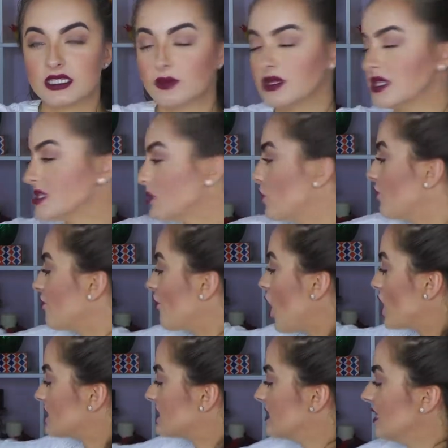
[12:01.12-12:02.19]
Something that's a little
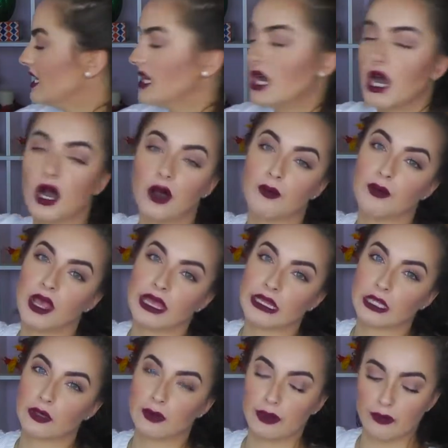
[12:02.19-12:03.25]
frosty and a
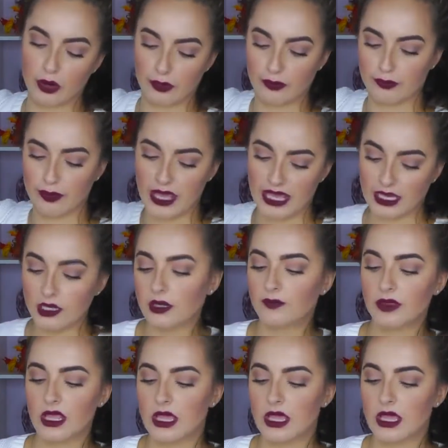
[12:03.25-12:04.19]
little bit more pink.